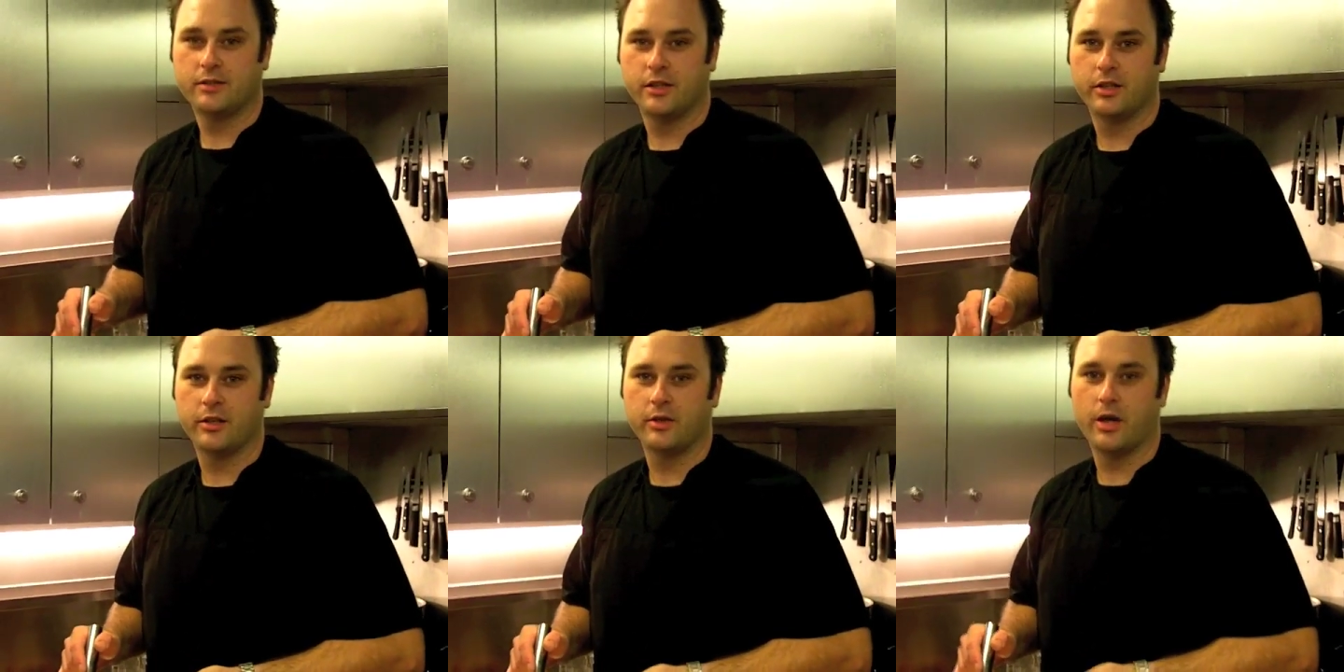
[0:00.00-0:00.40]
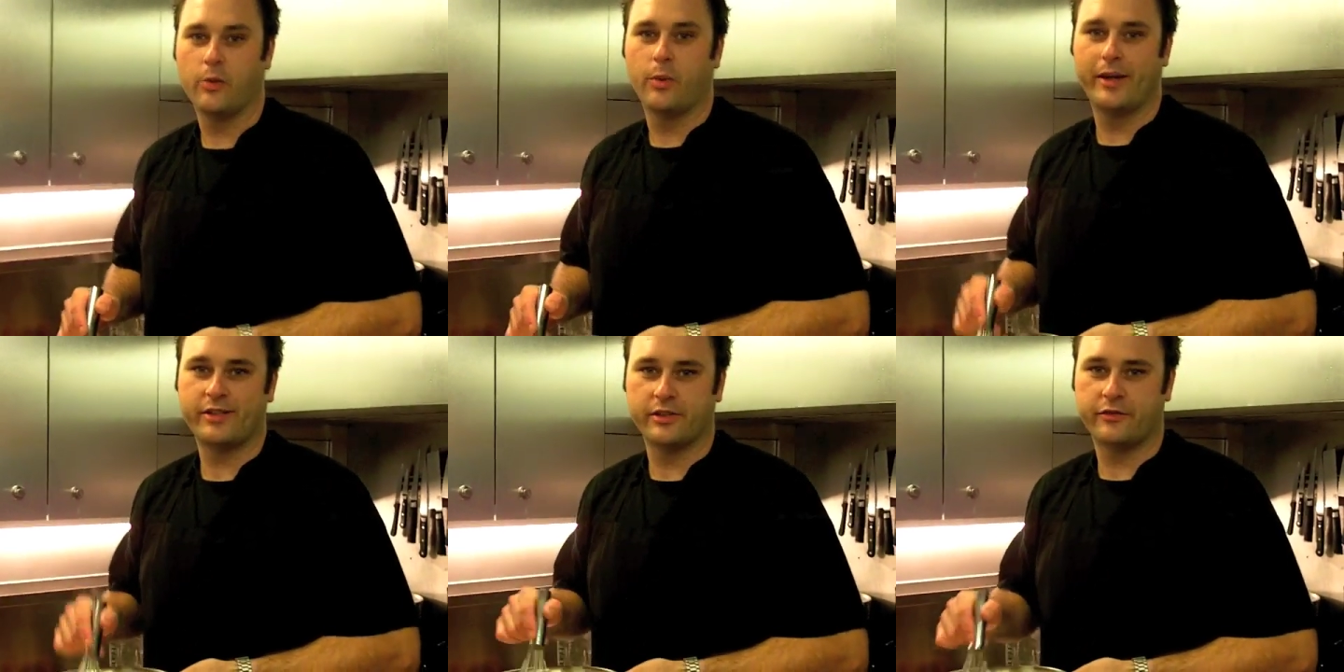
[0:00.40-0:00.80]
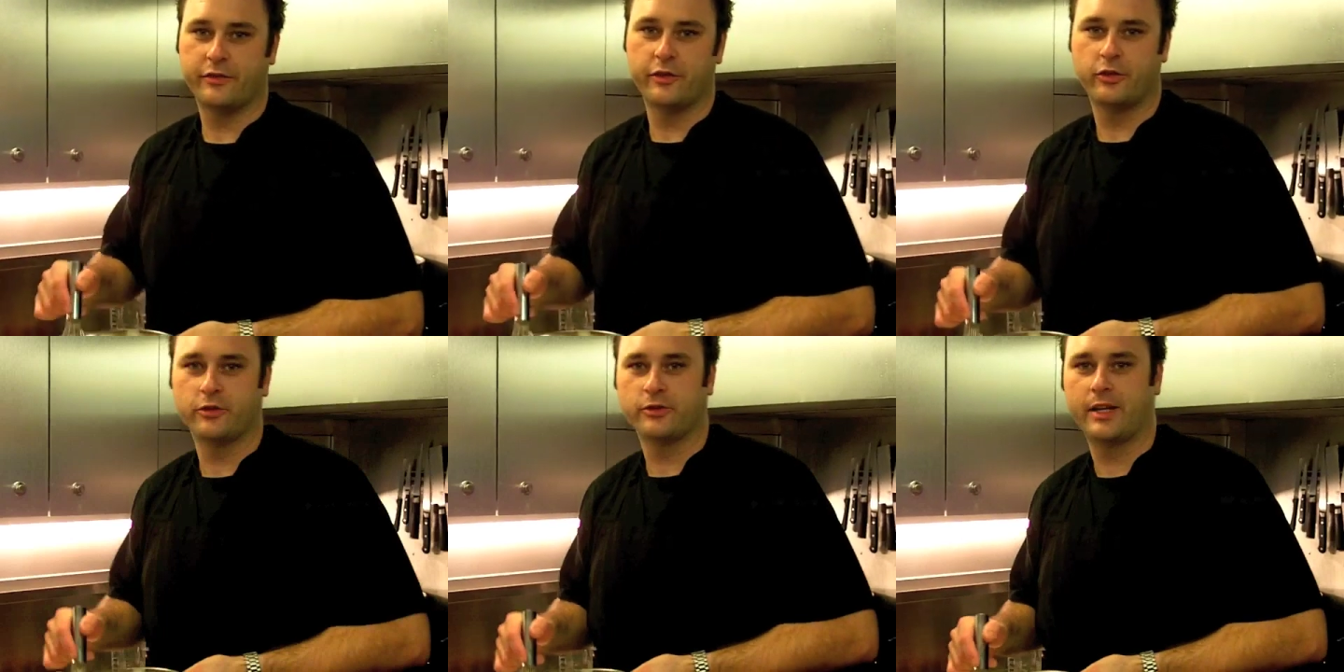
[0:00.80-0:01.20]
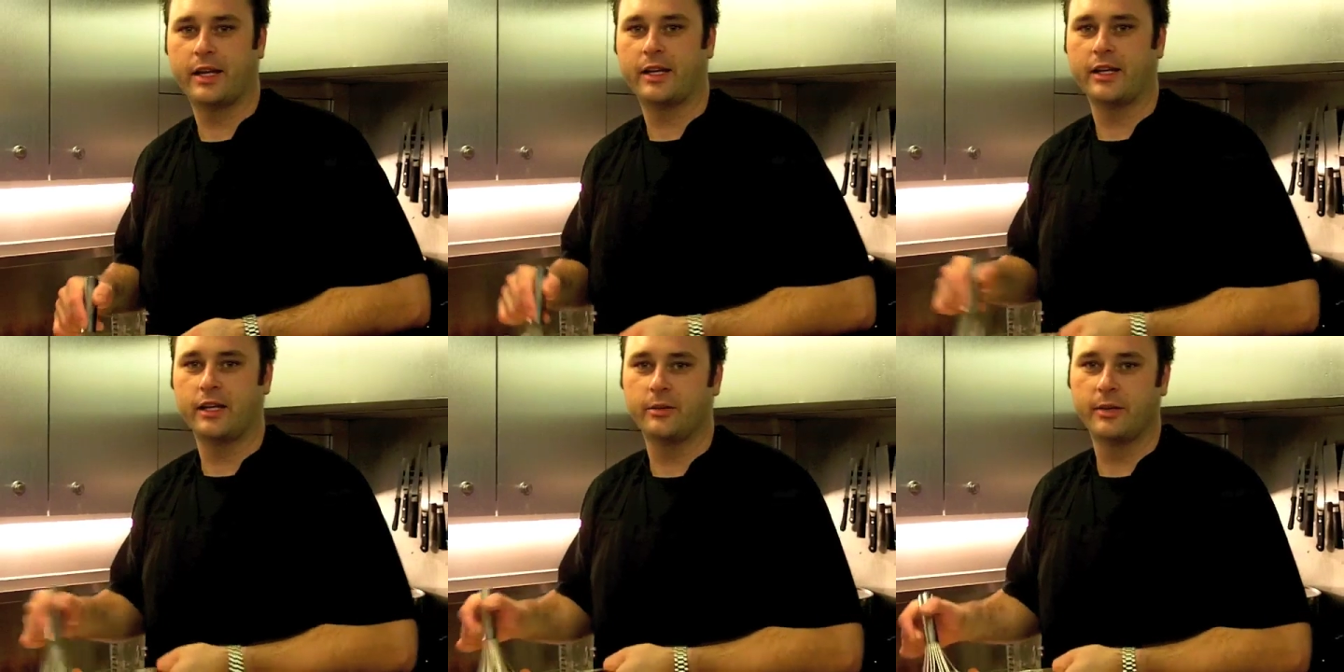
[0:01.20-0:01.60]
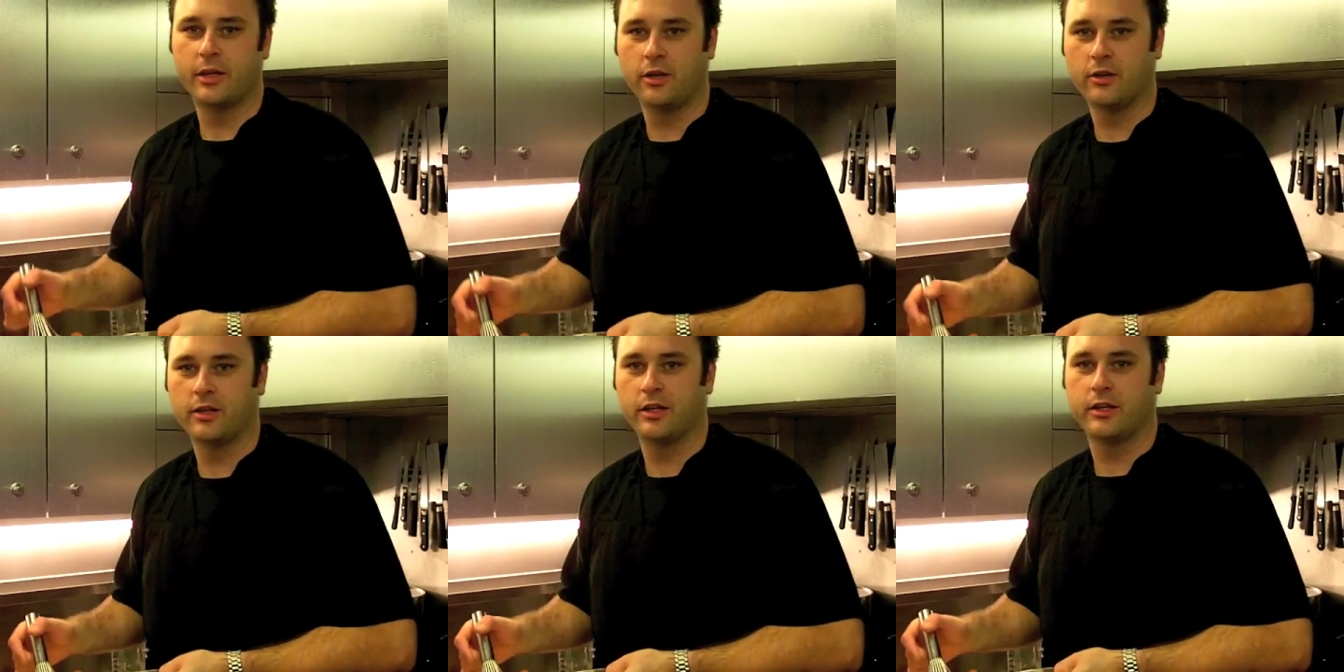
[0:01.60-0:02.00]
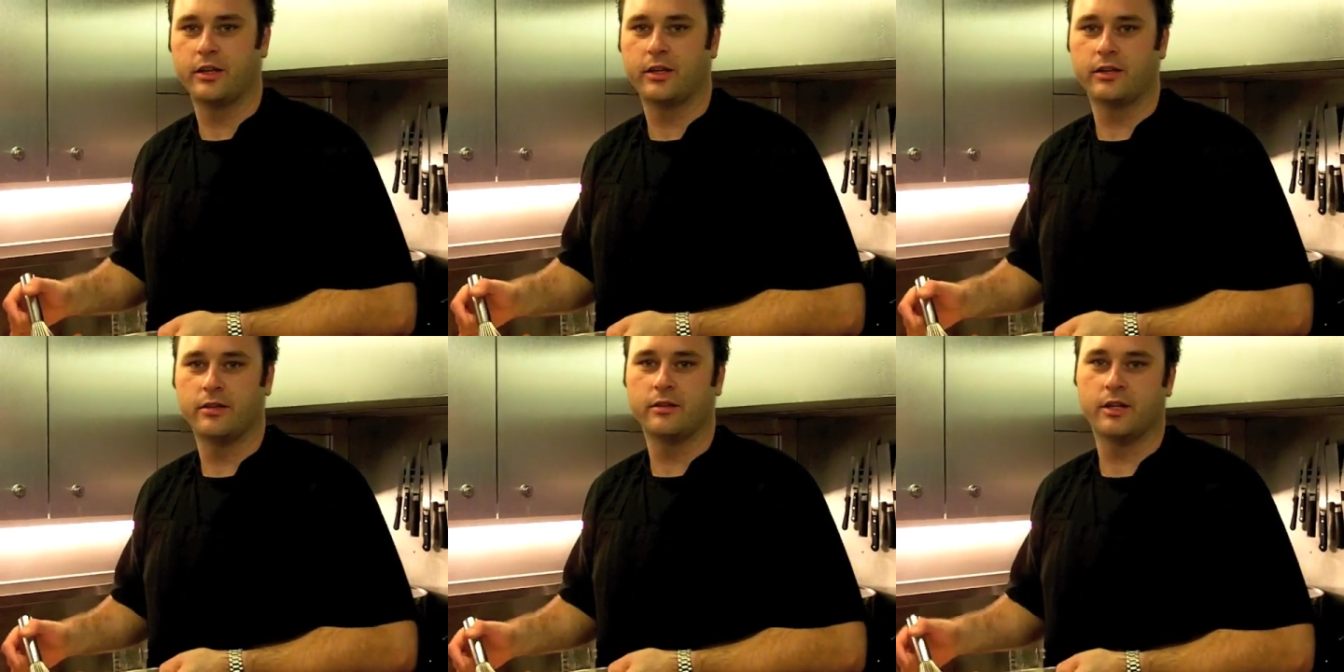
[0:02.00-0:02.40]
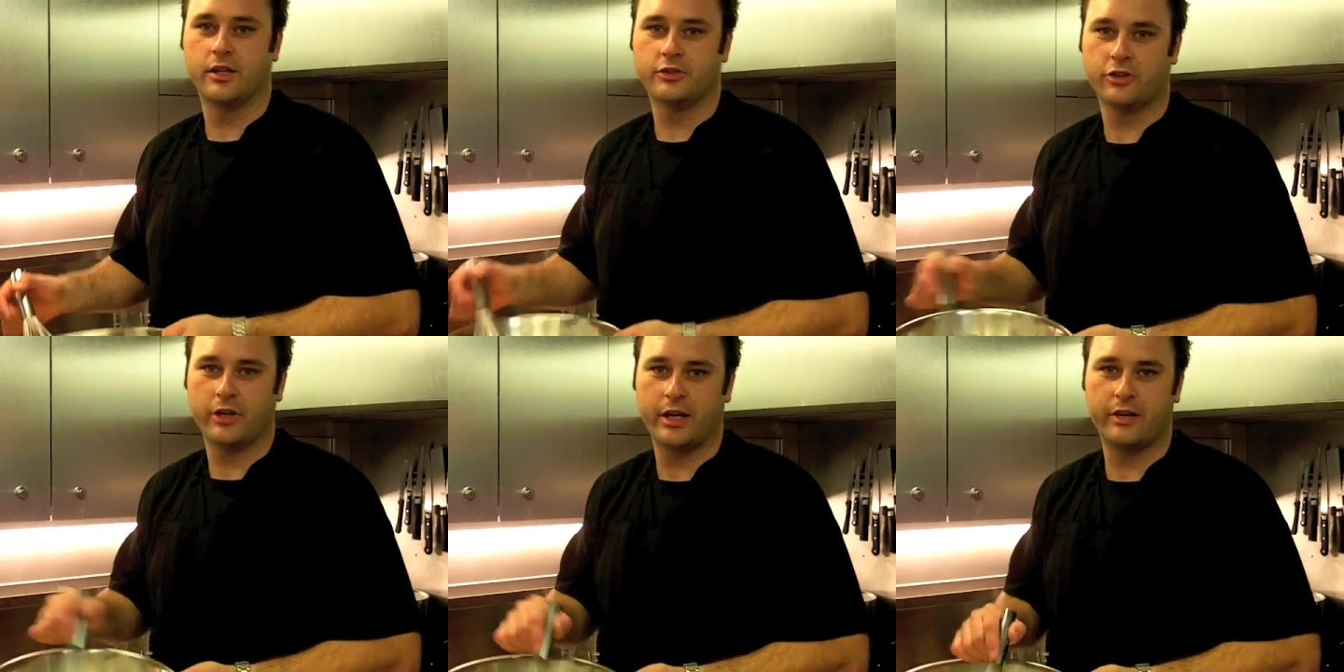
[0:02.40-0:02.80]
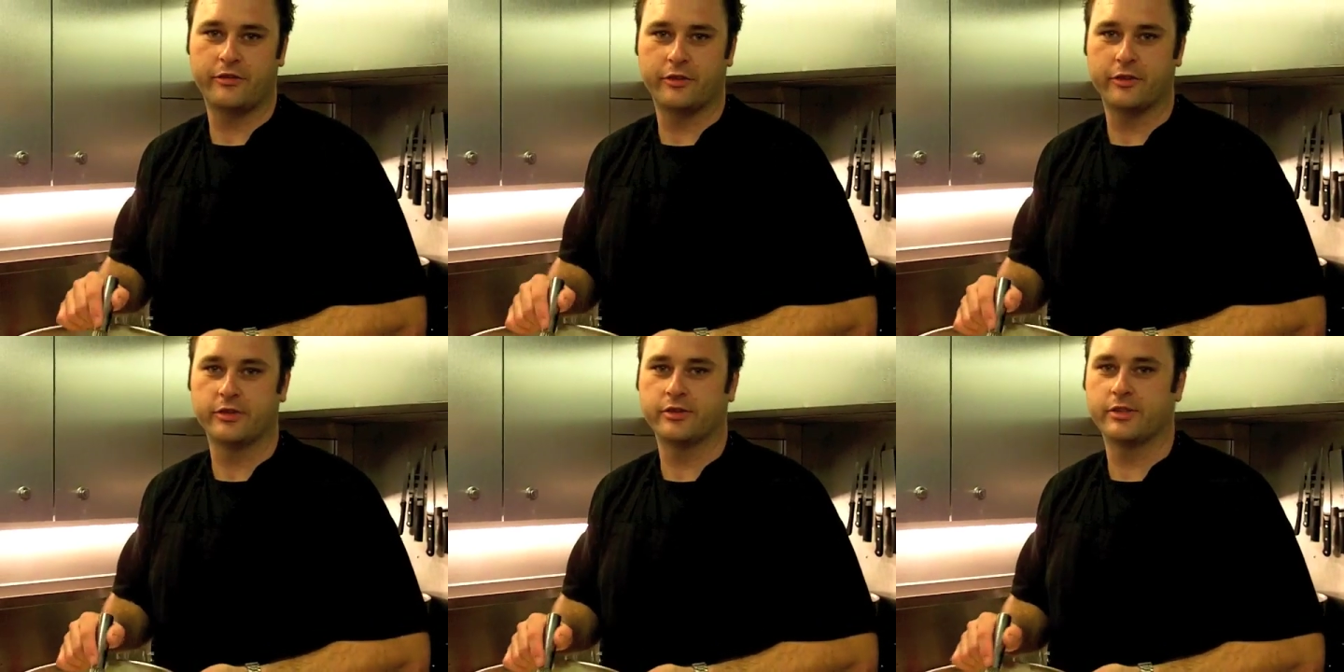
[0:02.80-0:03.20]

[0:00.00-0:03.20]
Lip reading: So a wetter fruit will take a little bit longer than a drier fruit.